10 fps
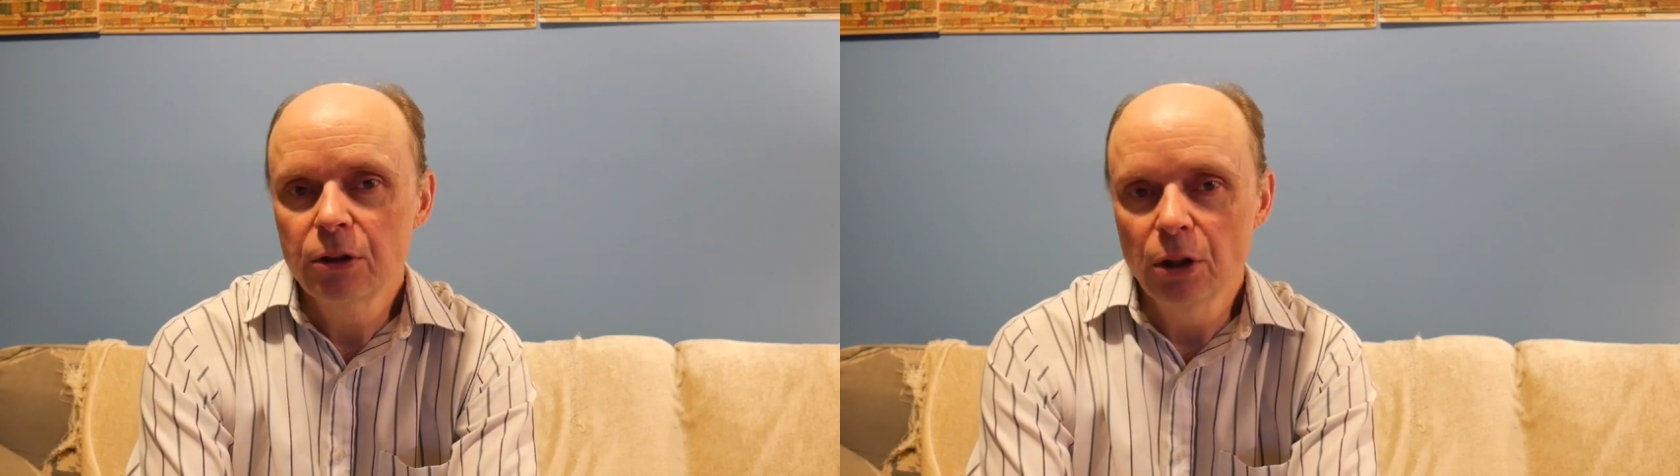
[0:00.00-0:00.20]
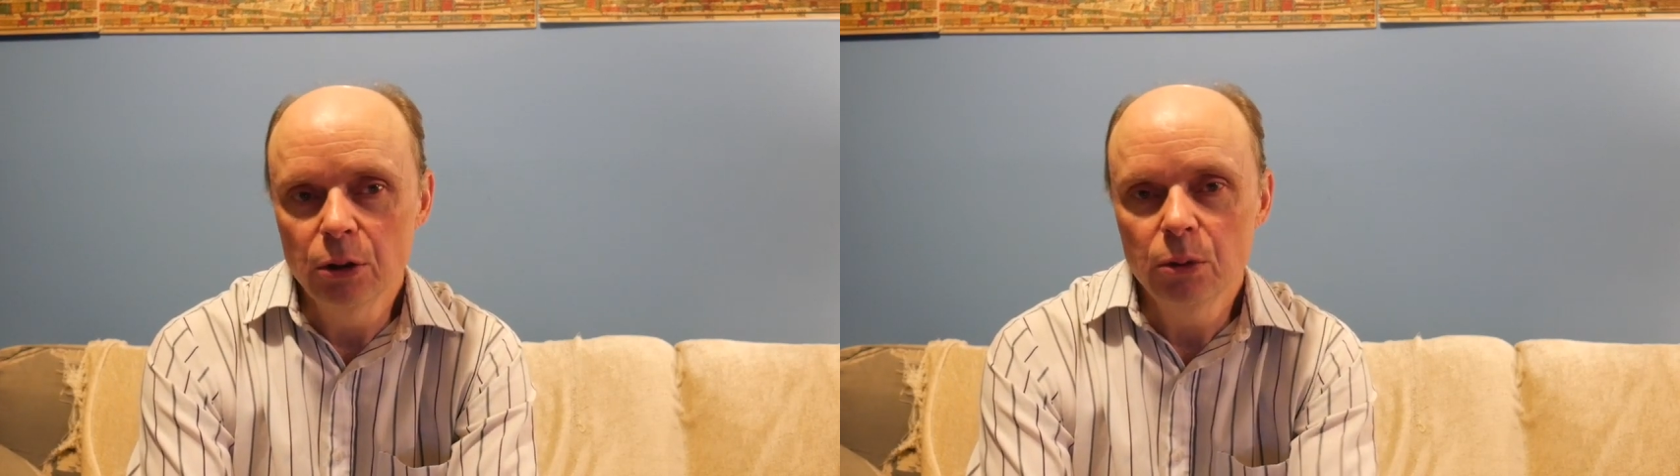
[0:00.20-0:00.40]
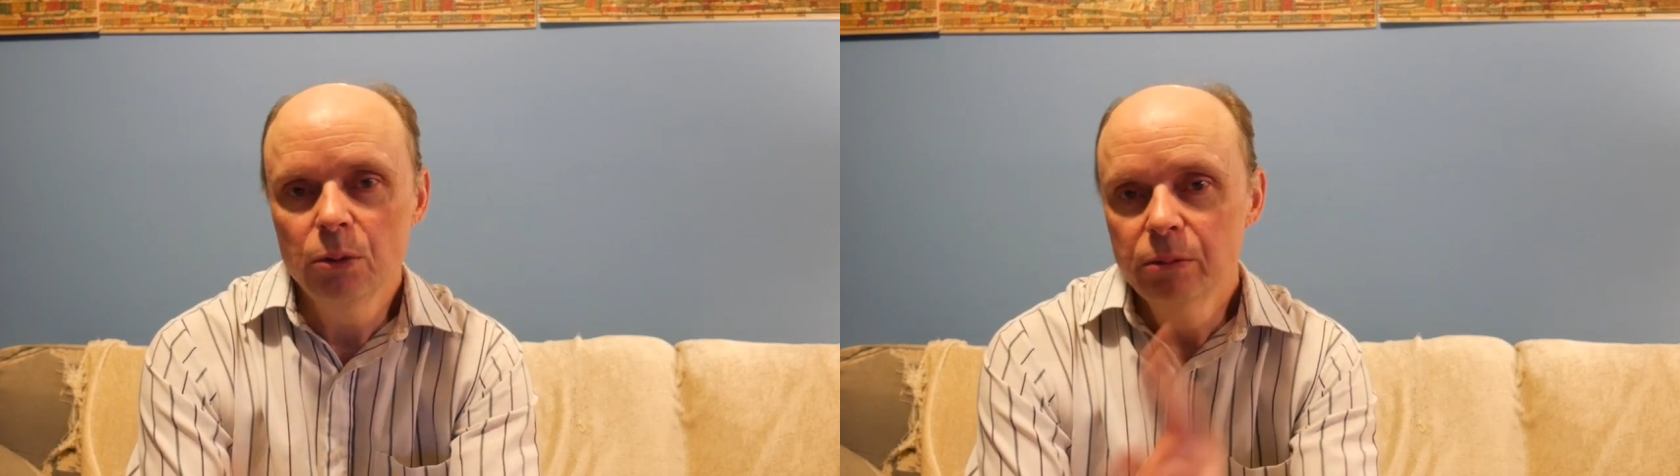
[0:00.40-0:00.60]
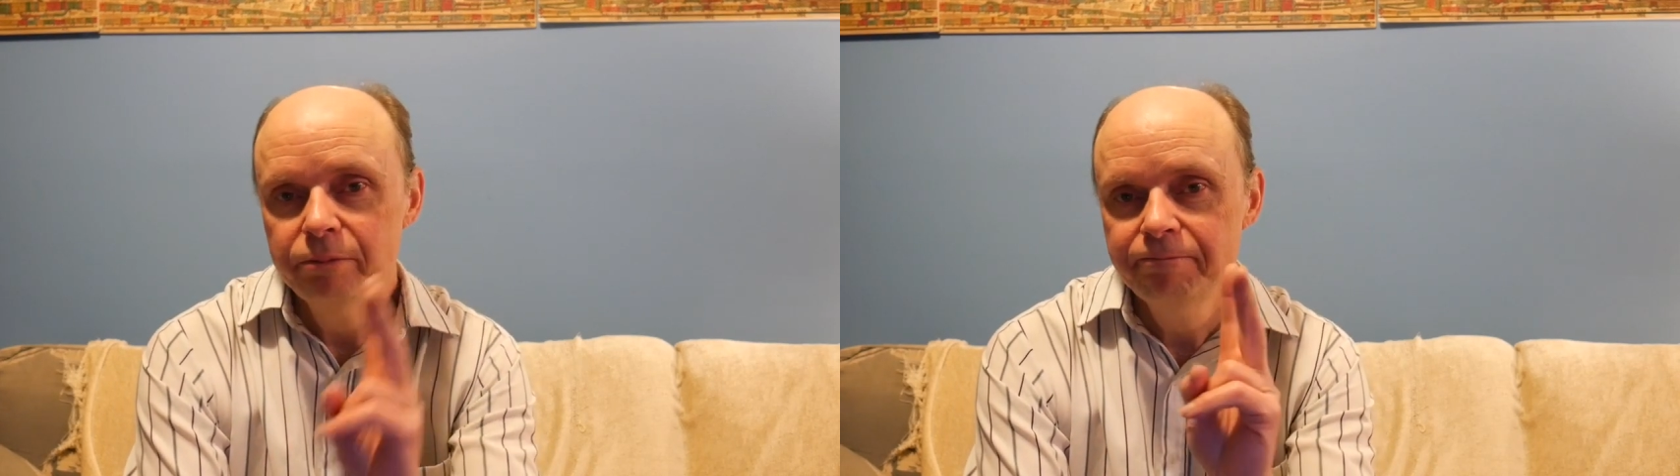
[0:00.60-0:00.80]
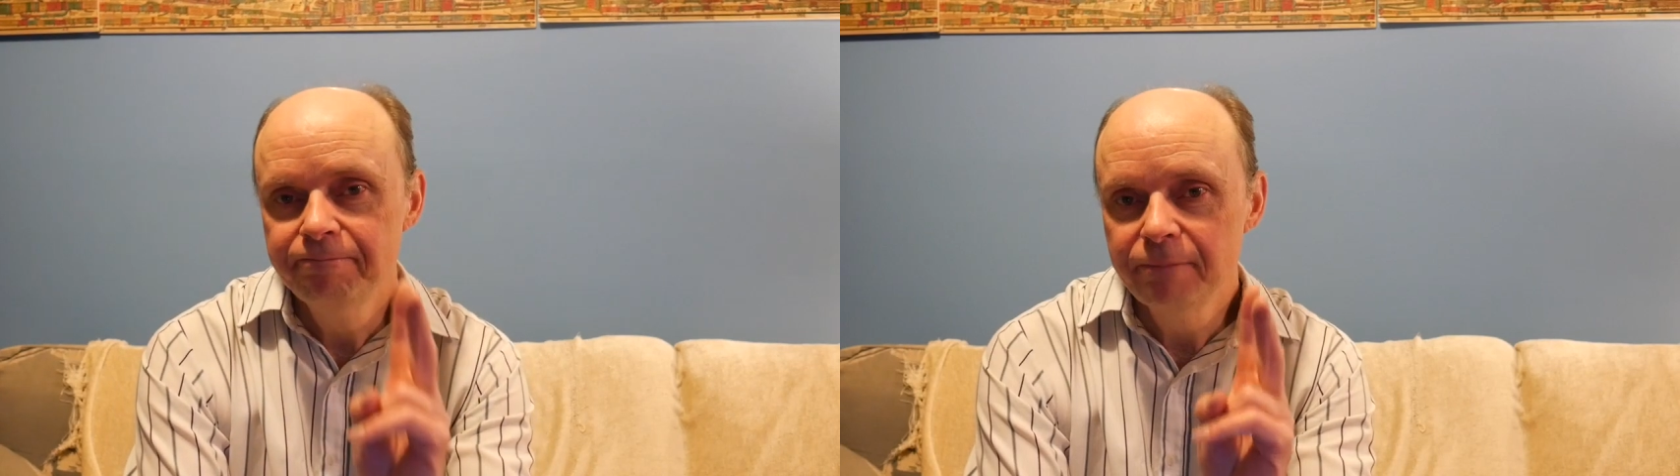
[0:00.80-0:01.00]
two
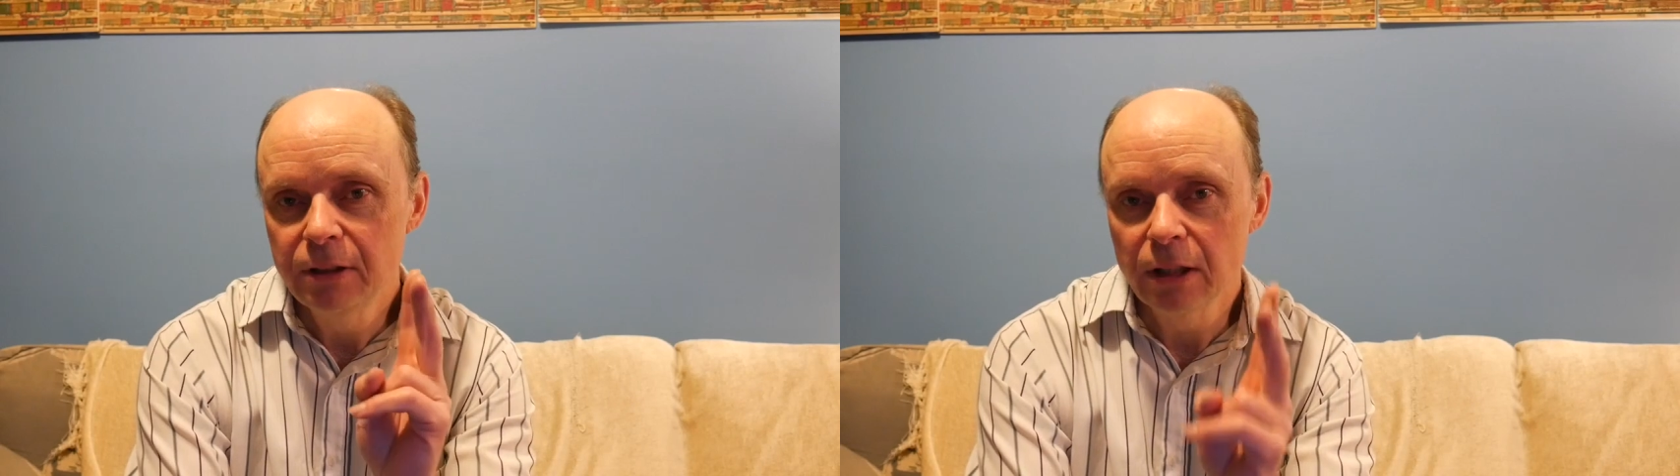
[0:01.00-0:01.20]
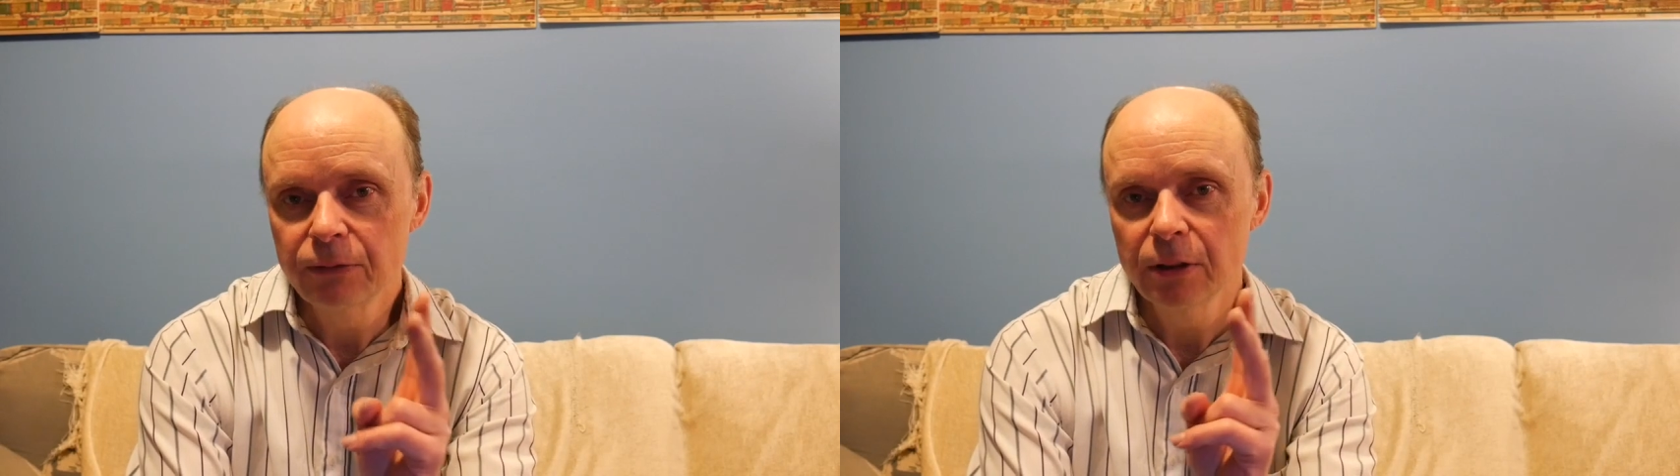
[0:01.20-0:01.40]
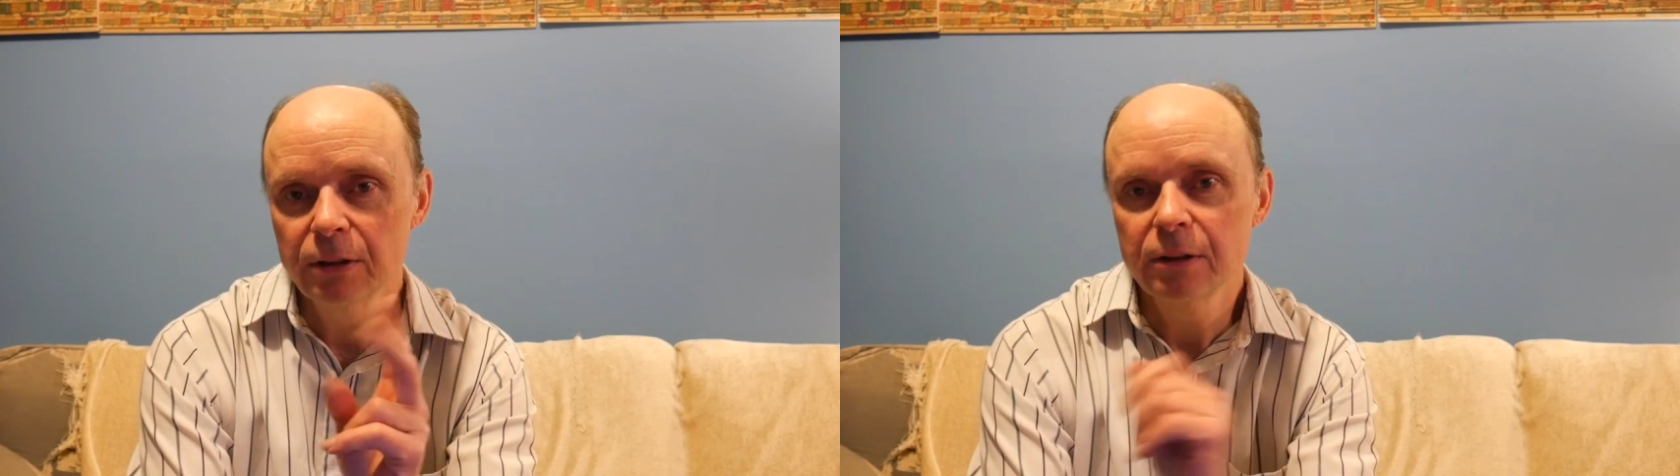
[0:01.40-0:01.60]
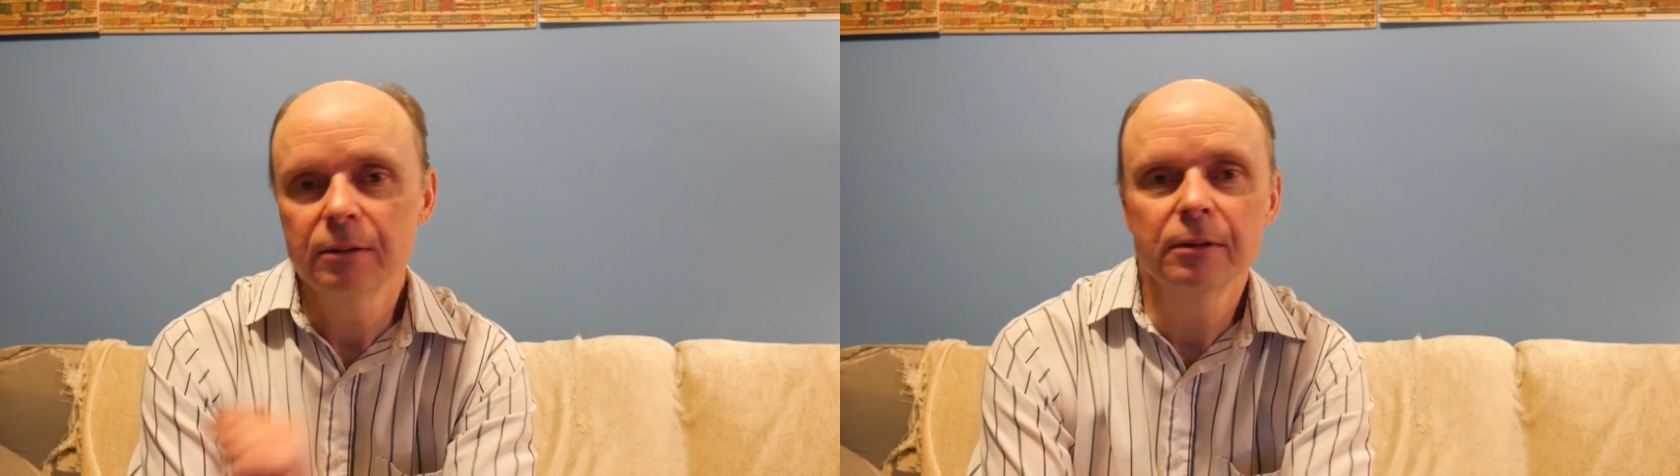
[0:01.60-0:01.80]
different